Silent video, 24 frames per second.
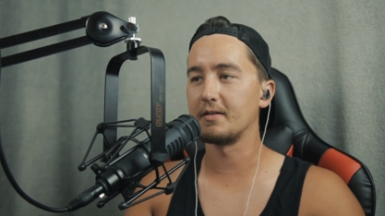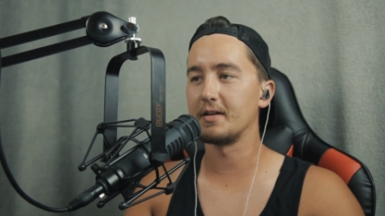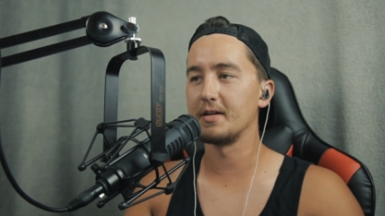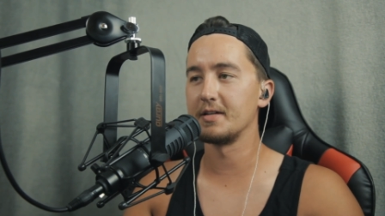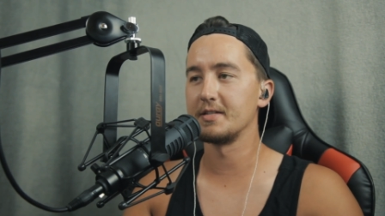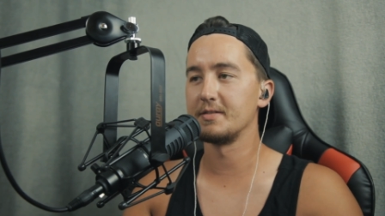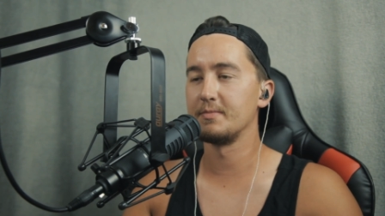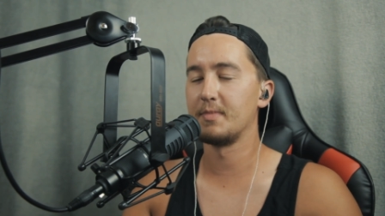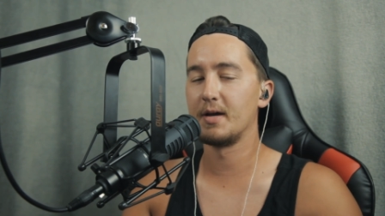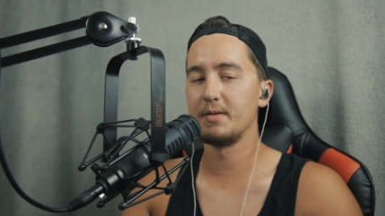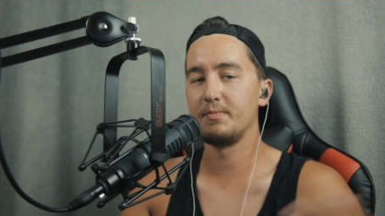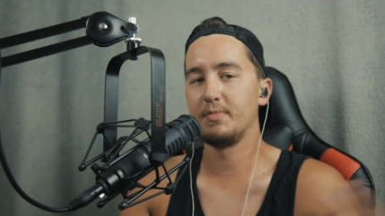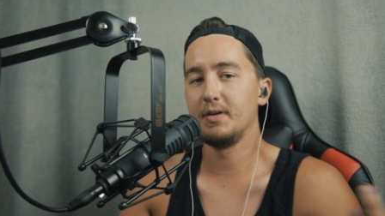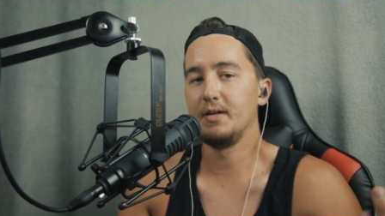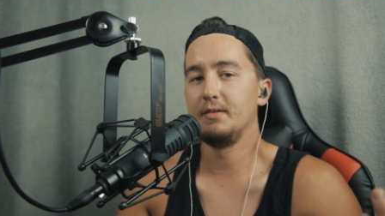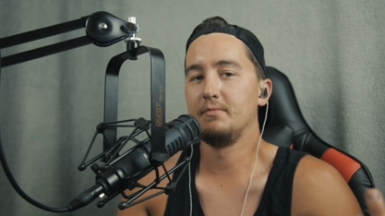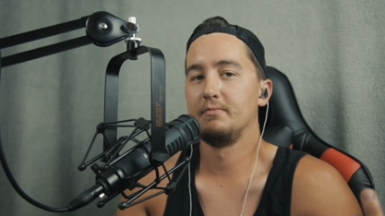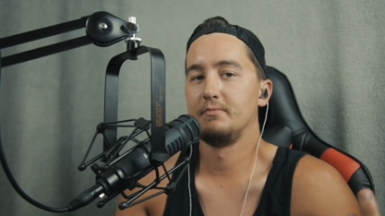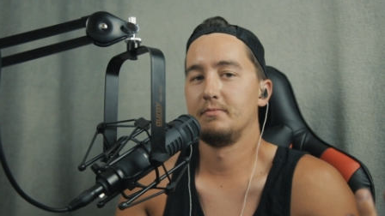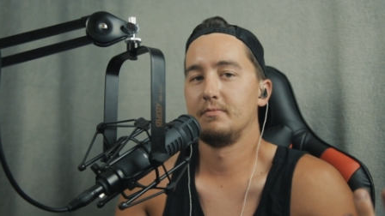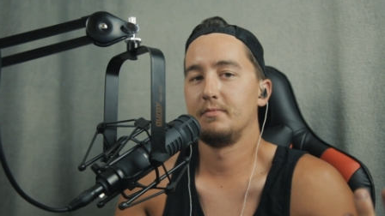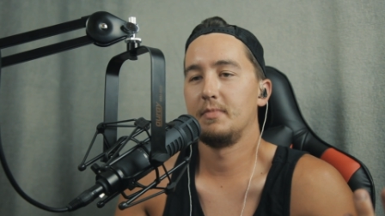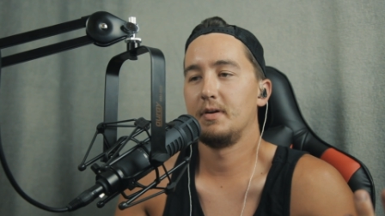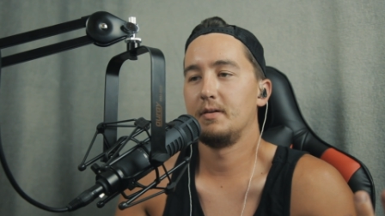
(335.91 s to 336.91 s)
Because it might be
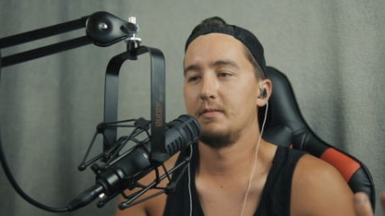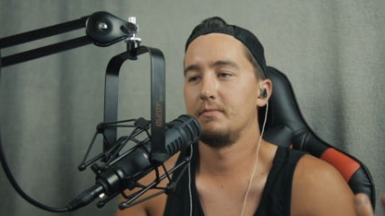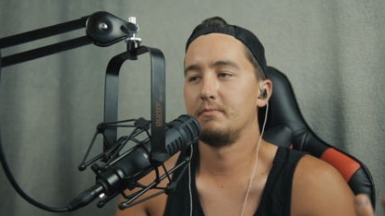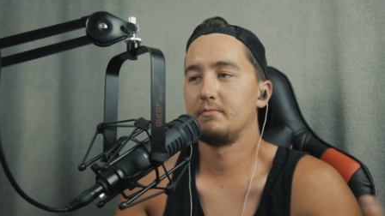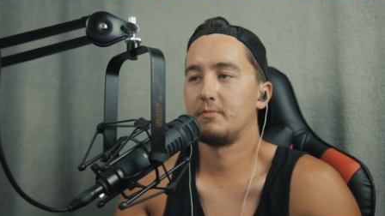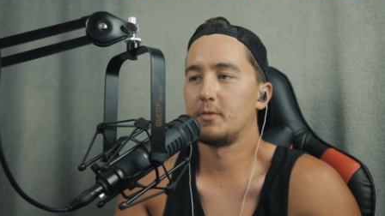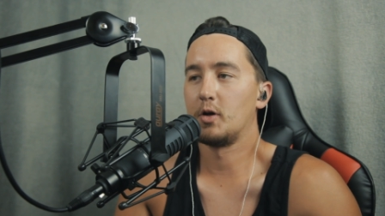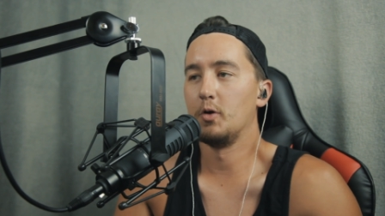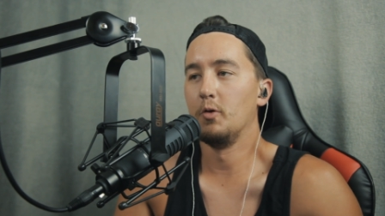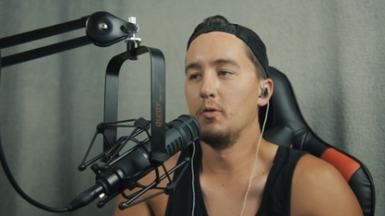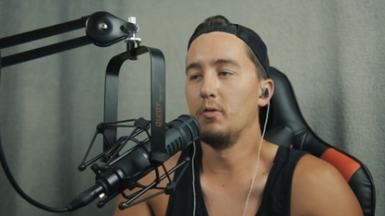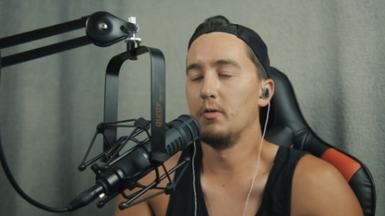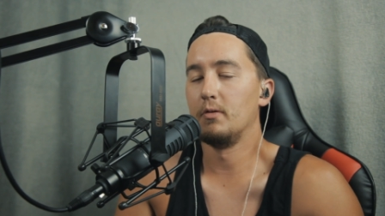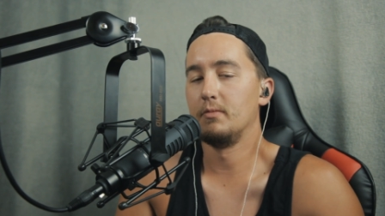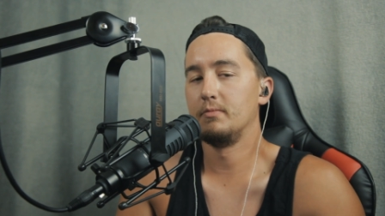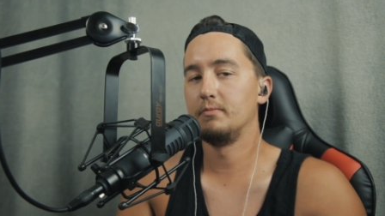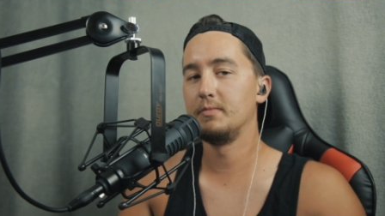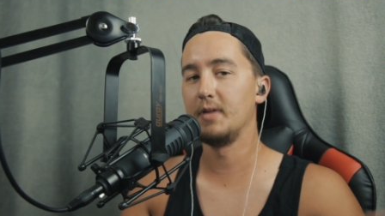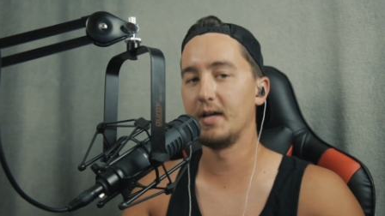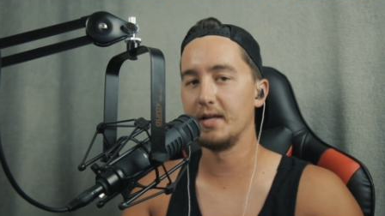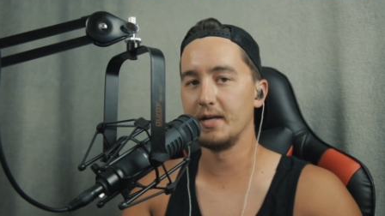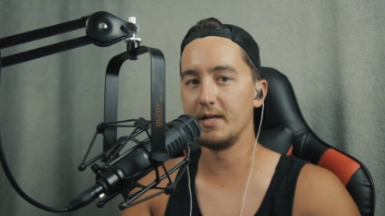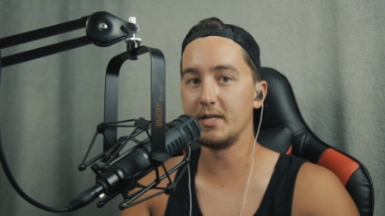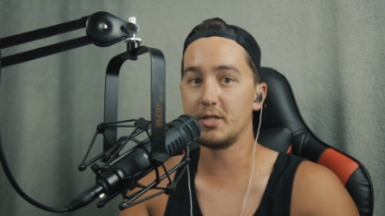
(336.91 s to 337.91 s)

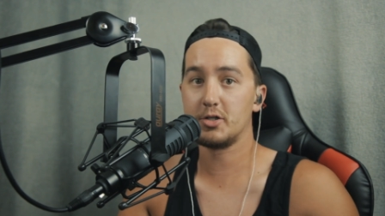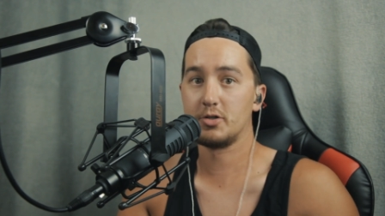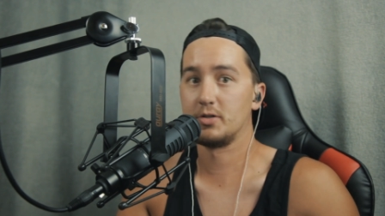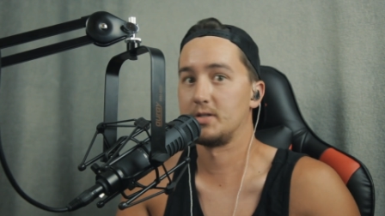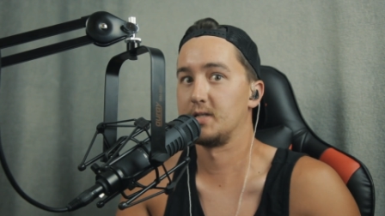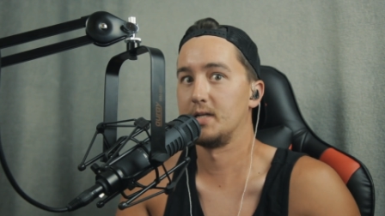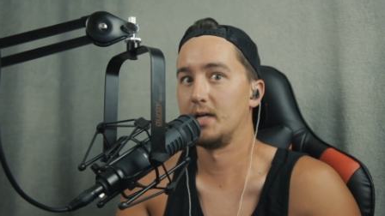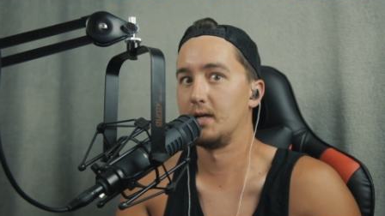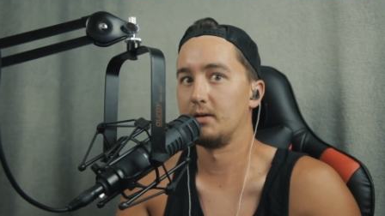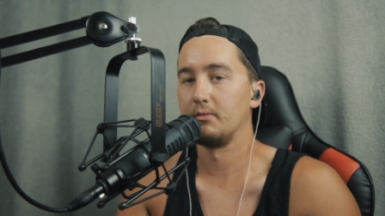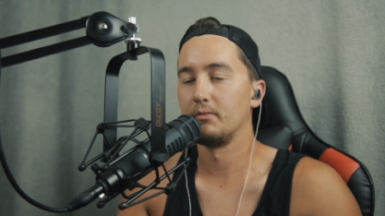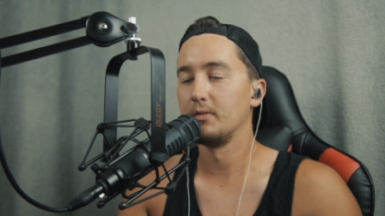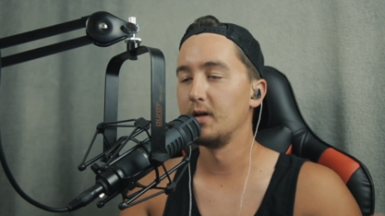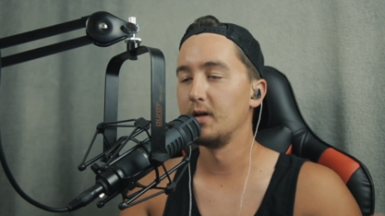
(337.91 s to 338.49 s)
cool and interesting.